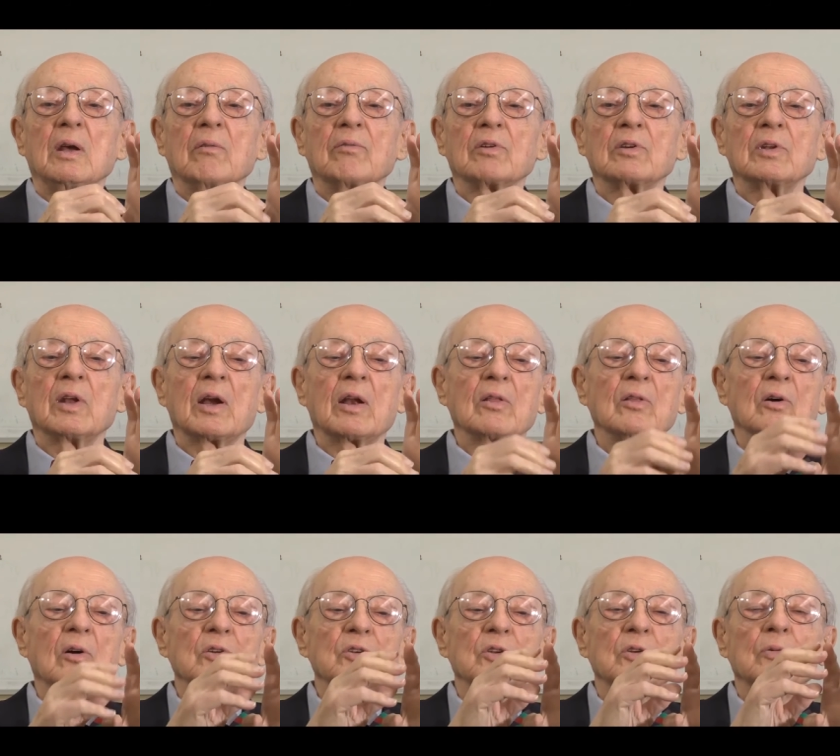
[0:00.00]
If there's none of
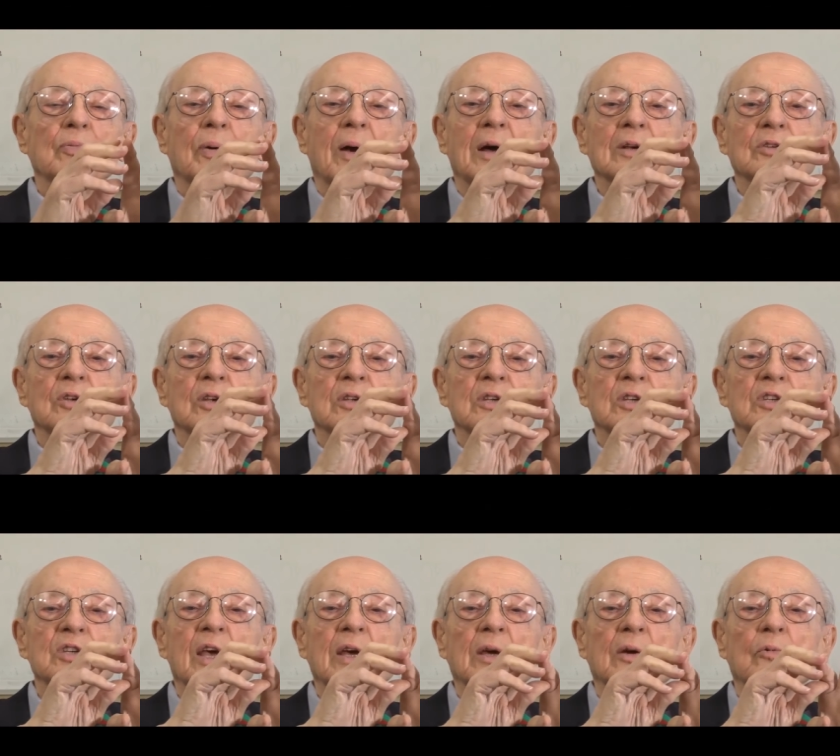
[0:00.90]
those, you do process
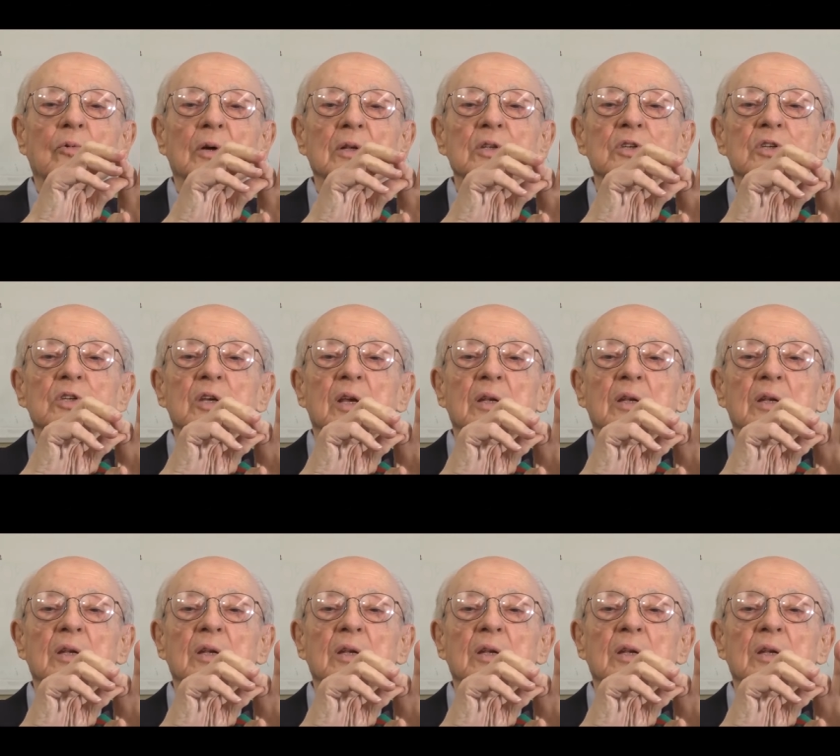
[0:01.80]
the second one